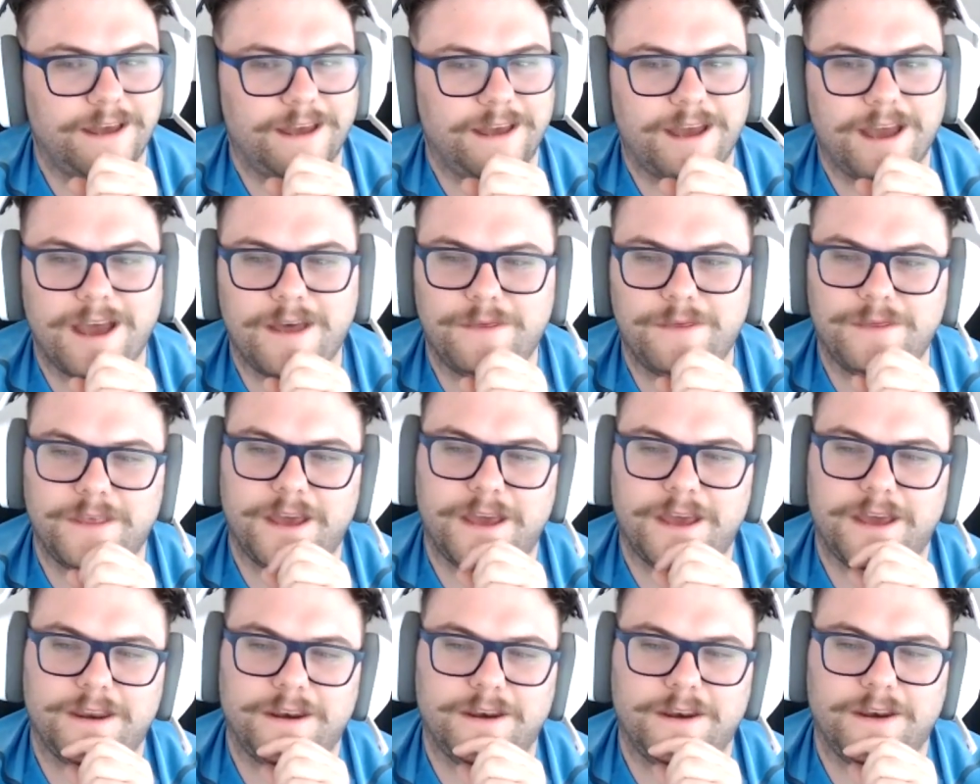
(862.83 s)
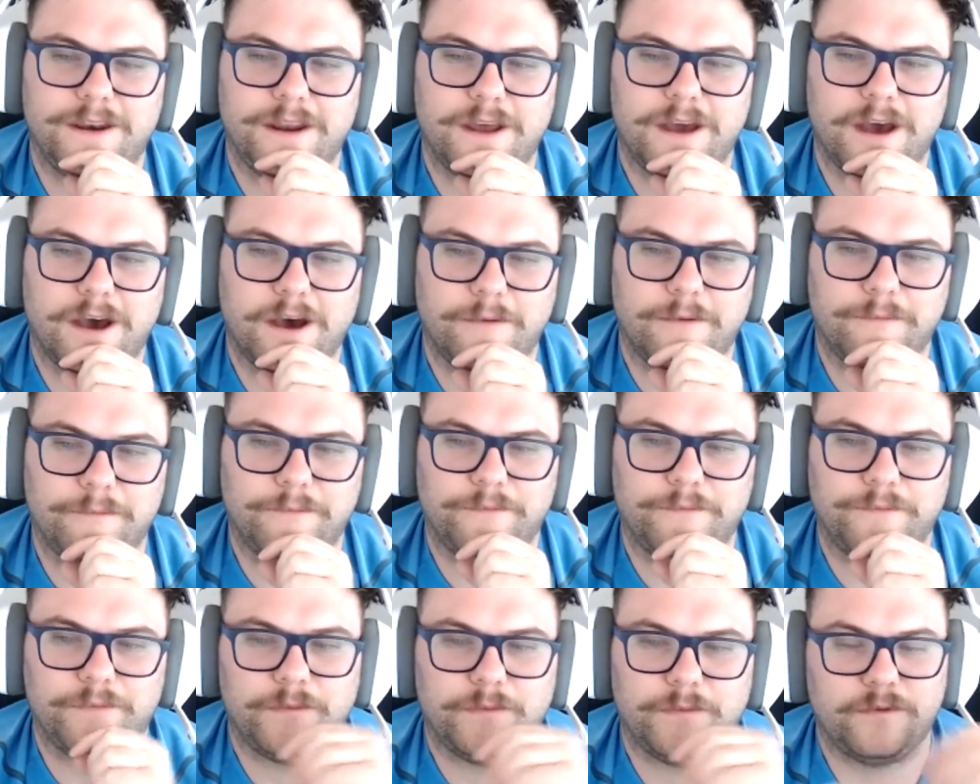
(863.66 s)
And then
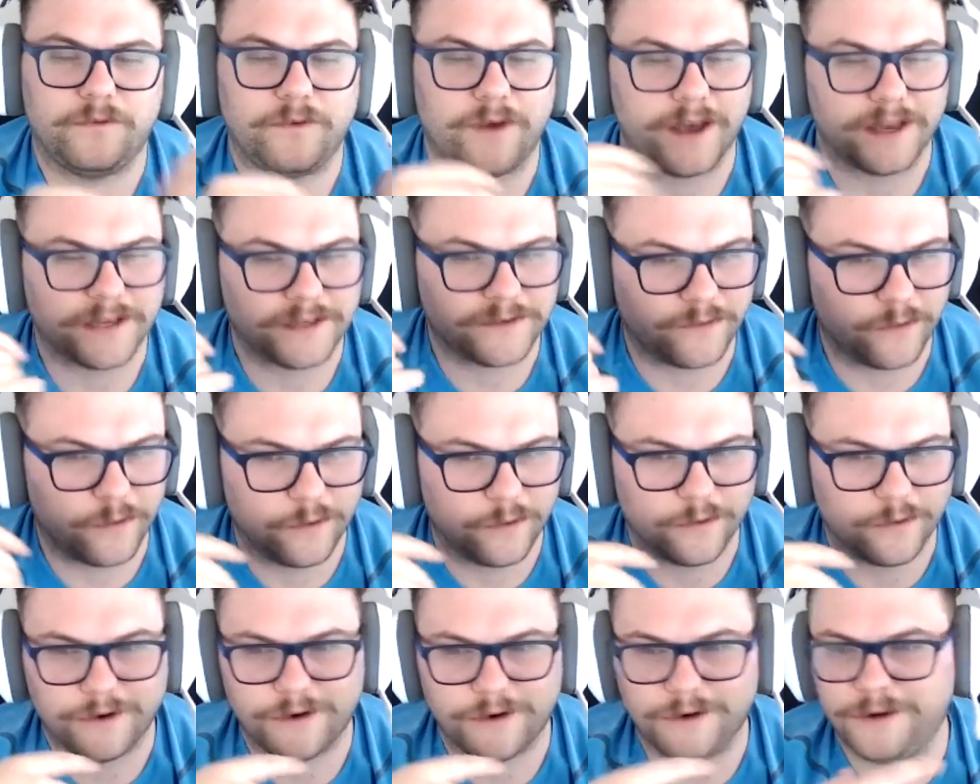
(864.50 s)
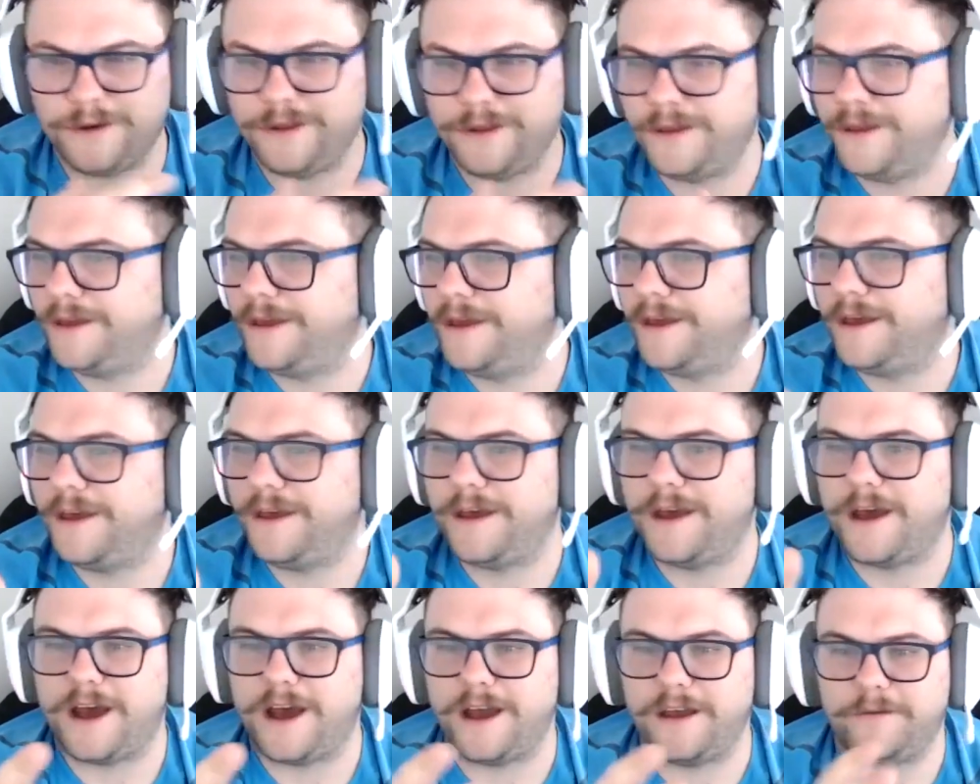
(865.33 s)
um fast forward,
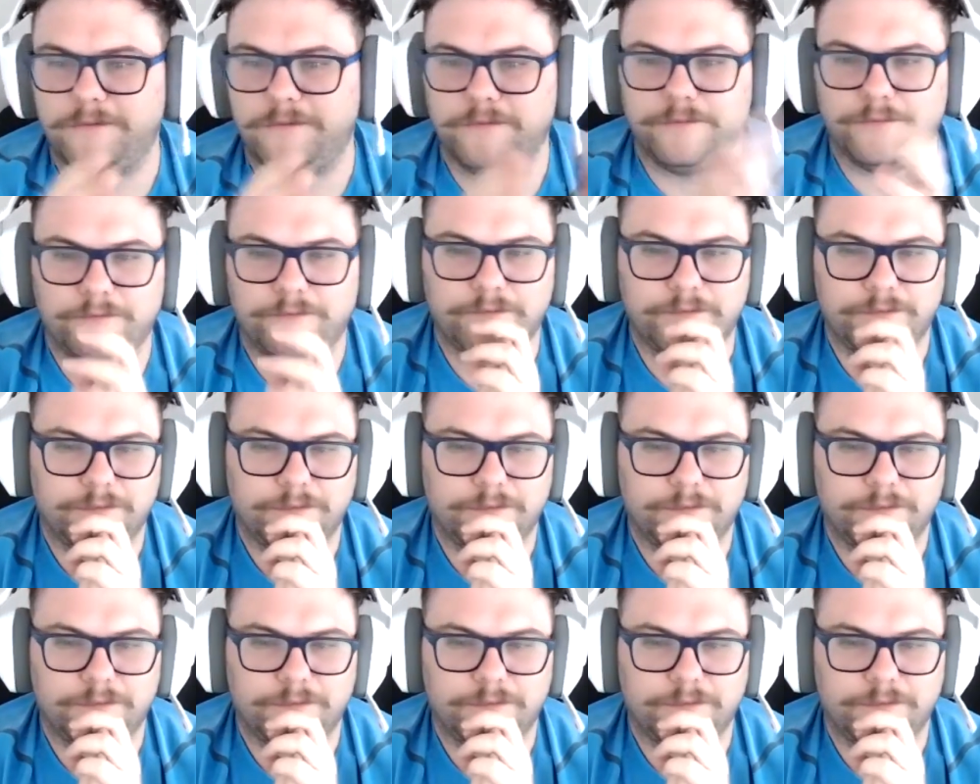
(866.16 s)
I'm